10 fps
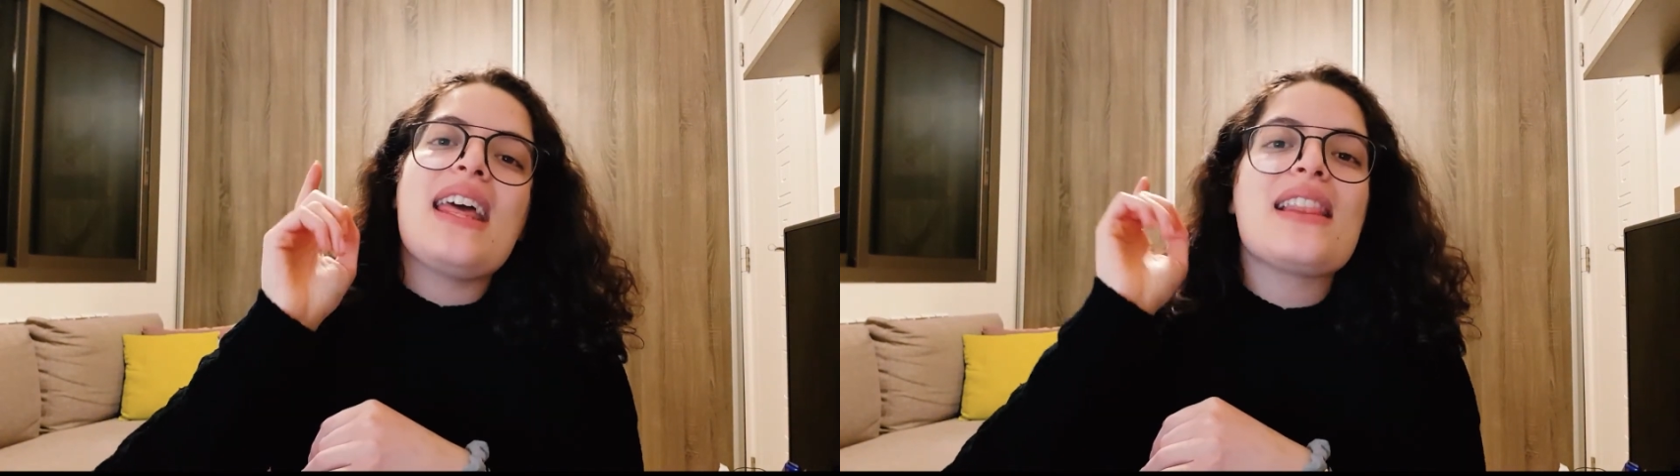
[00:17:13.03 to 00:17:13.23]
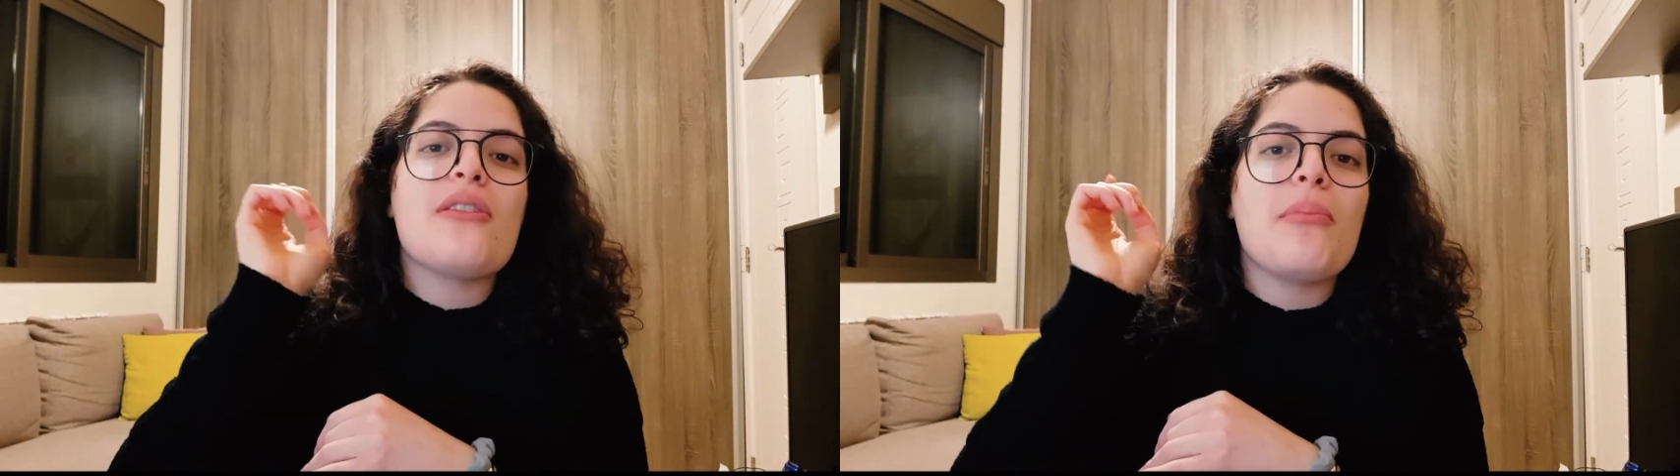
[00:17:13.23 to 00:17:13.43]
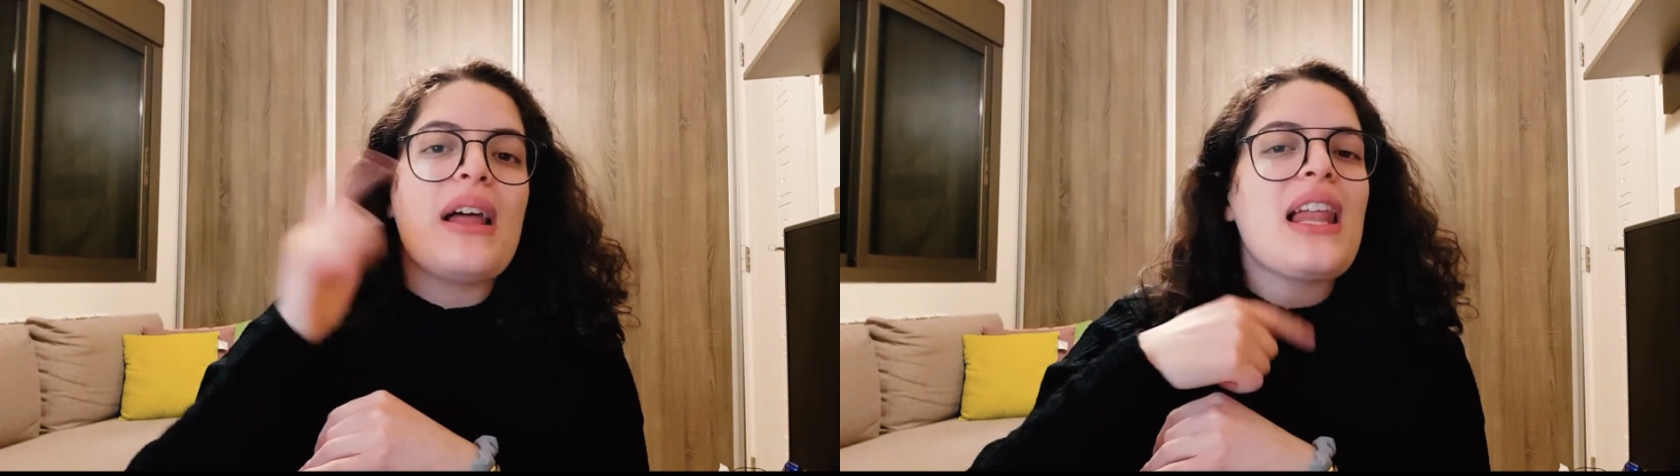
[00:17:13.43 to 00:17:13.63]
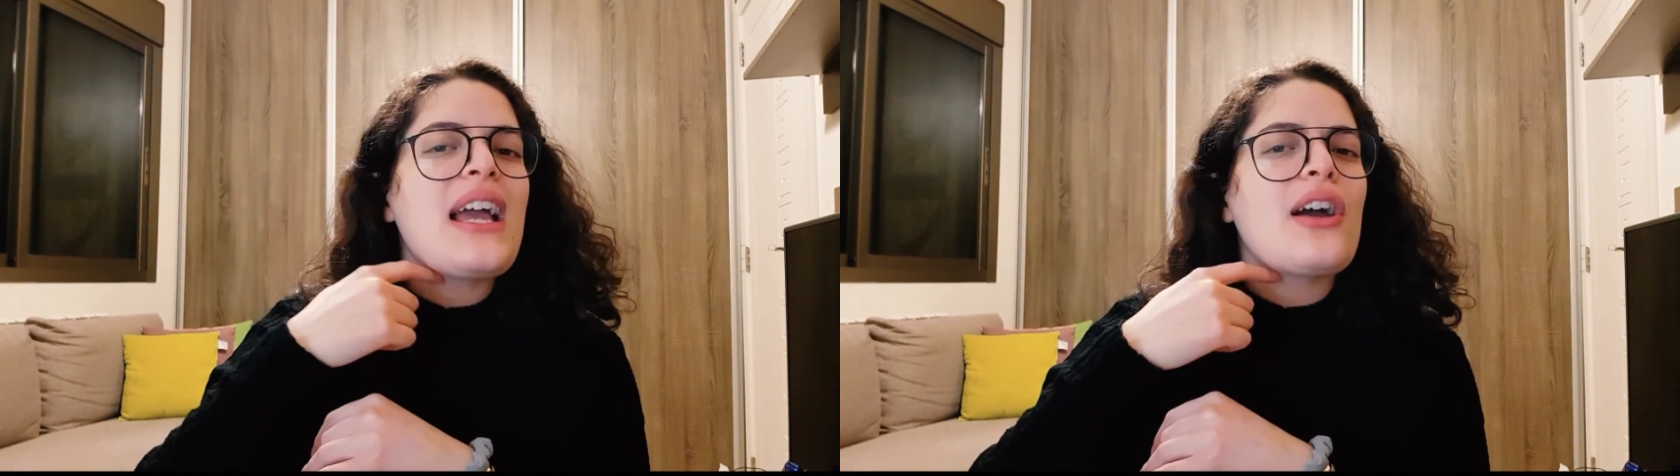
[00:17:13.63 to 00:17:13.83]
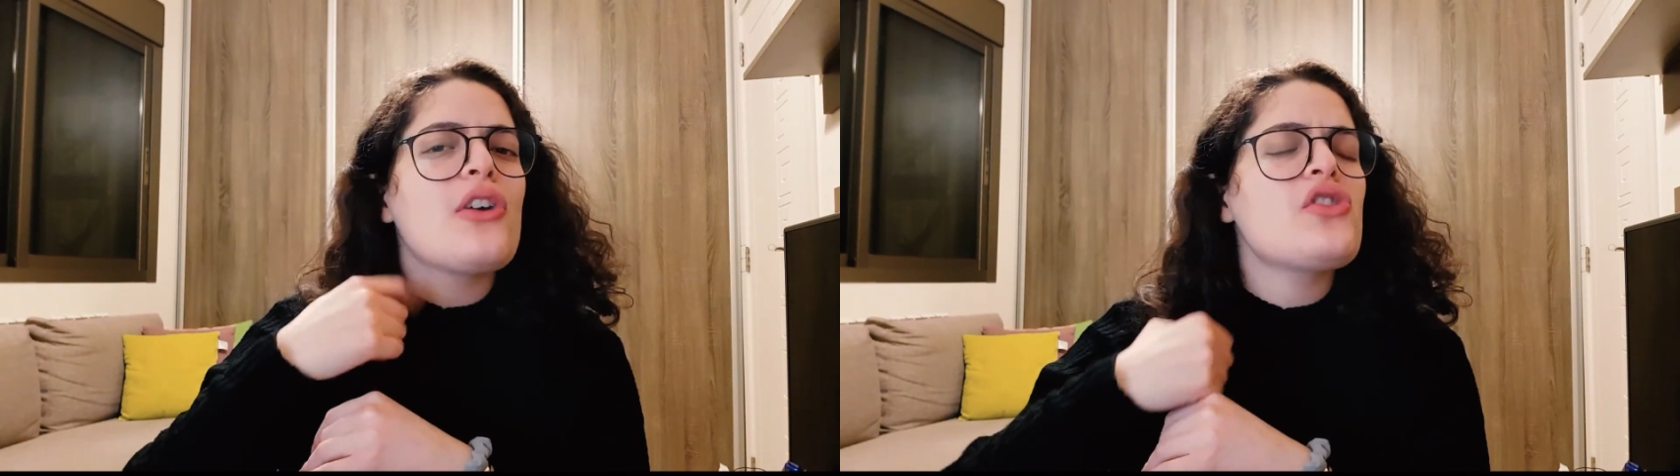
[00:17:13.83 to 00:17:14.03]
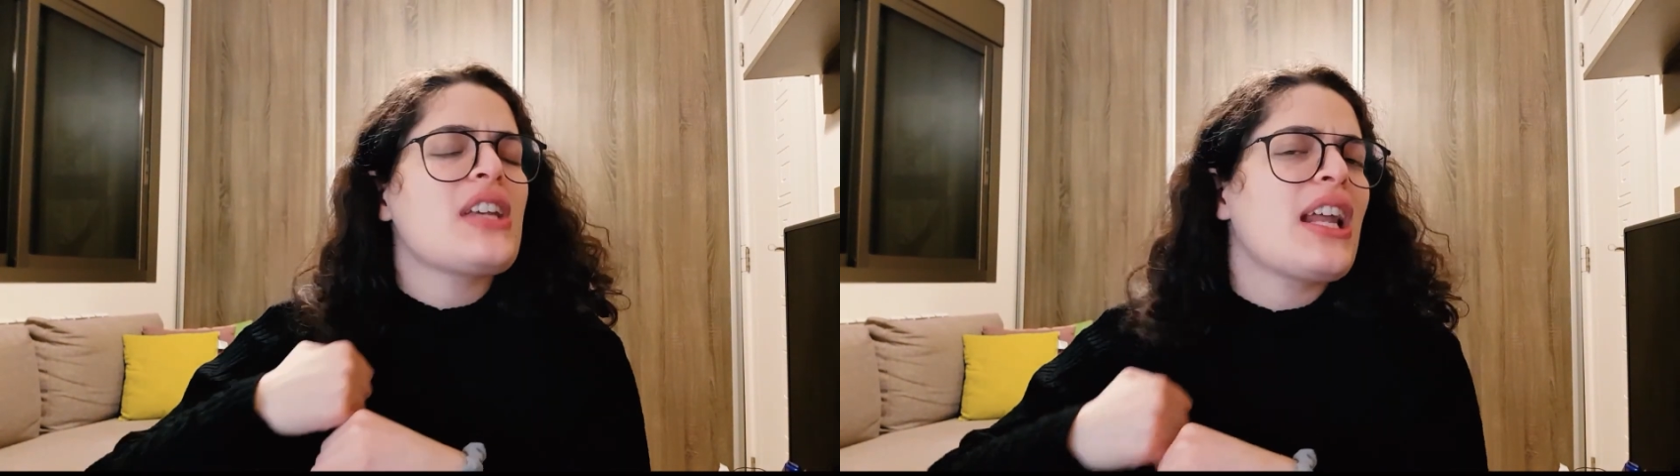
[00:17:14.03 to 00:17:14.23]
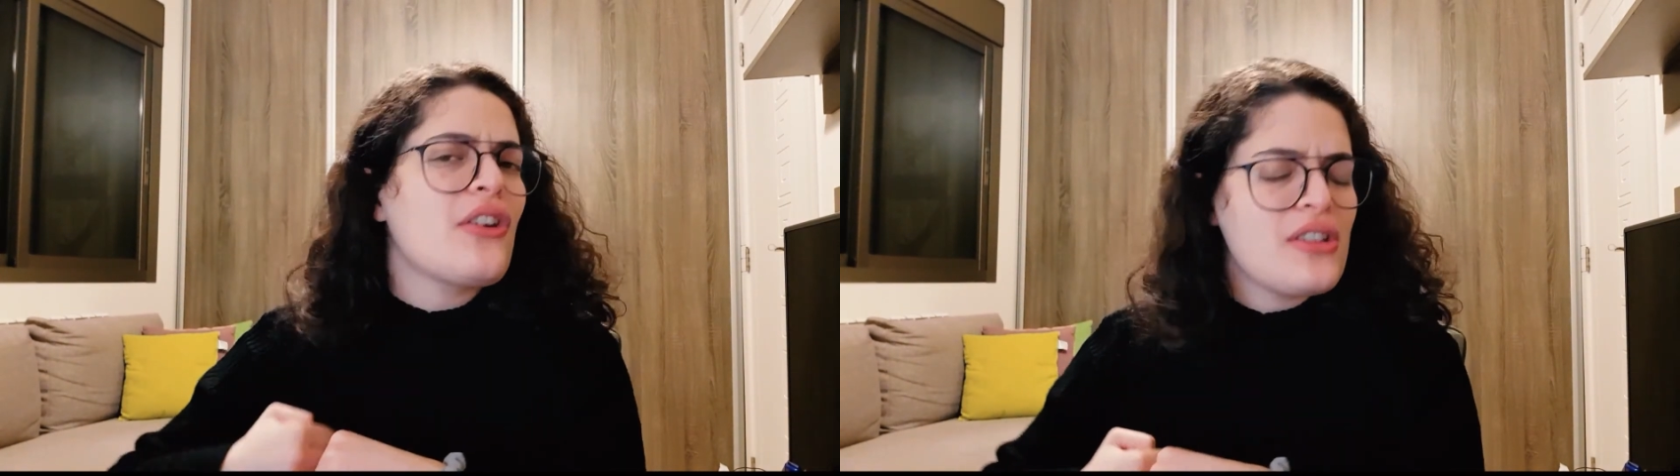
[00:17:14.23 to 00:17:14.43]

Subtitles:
hit the bell icon to get a